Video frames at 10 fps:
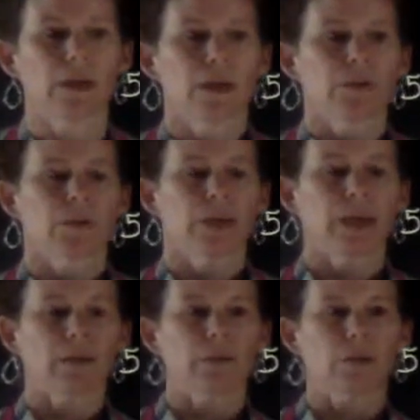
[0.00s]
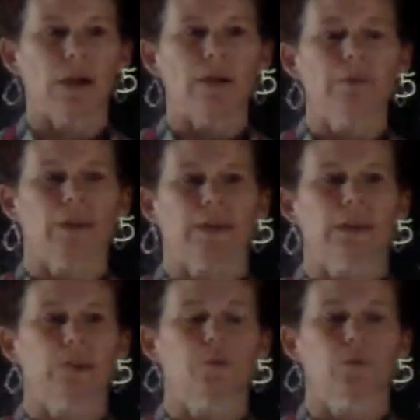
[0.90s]
So I have a graph that
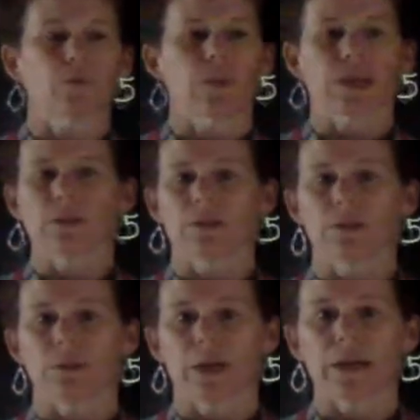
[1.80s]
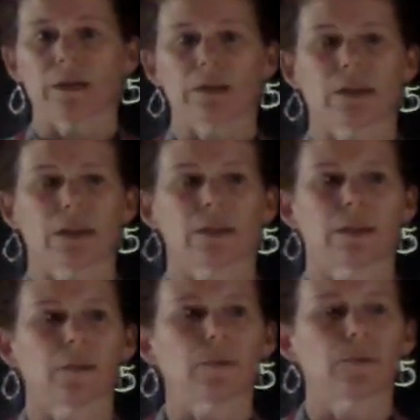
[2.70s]
is reflected over x. It has an
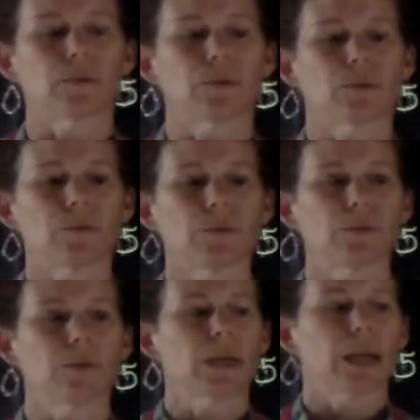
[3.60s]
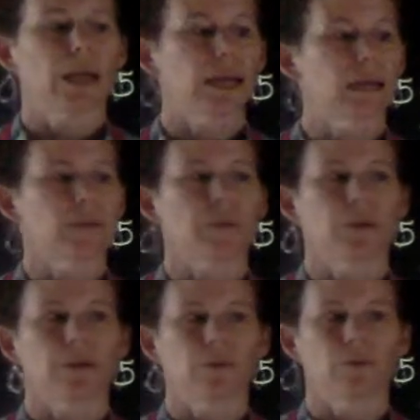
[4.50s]
amplitude of 2. It has a
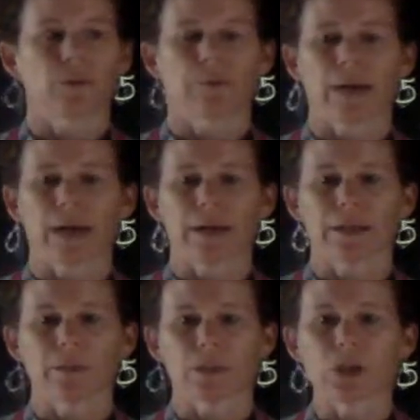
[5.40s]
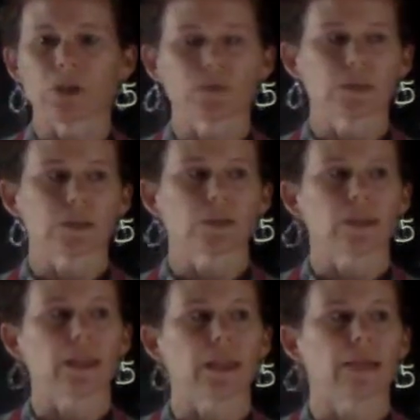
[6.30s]
period of 4 pi. It's been shifted to the
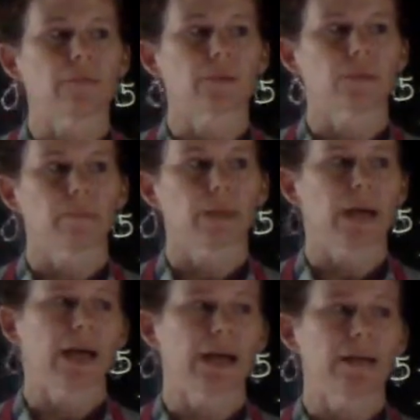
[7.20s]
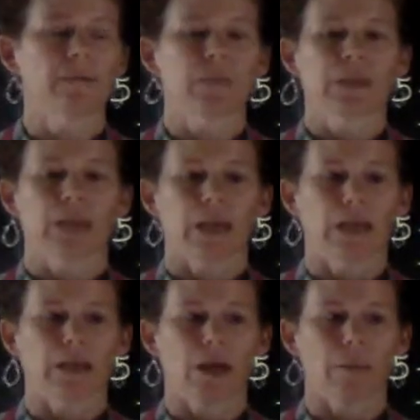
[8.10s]
left pi
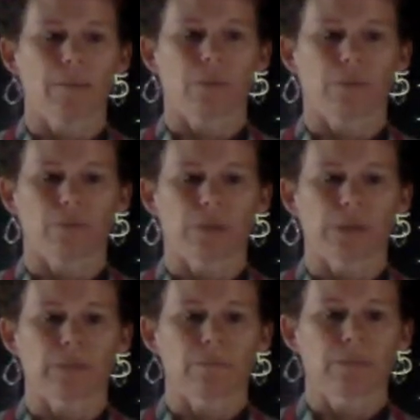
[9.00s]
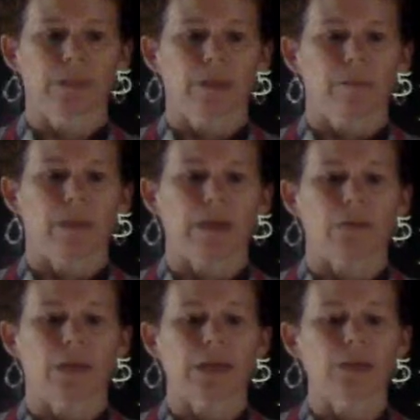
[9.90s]
and up 3. My
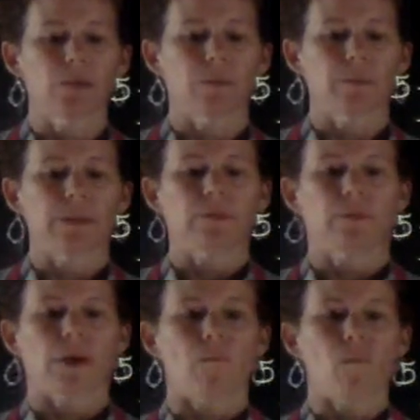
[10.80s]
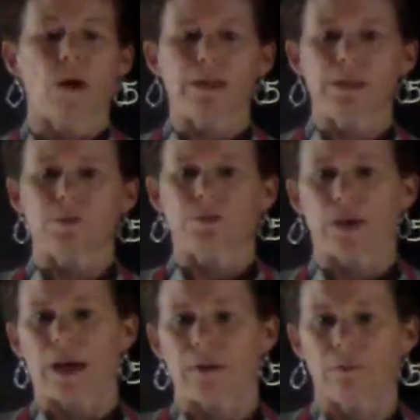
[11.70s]
range would be from 1 to
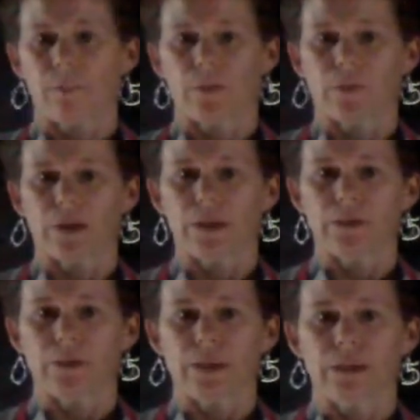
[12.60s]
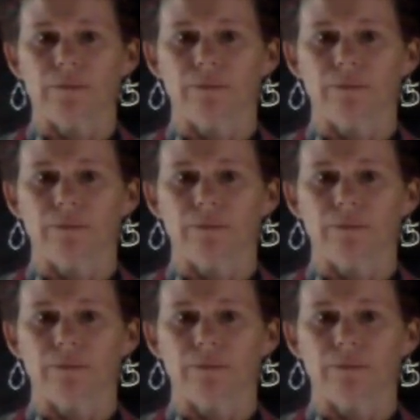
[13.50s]
5, both included.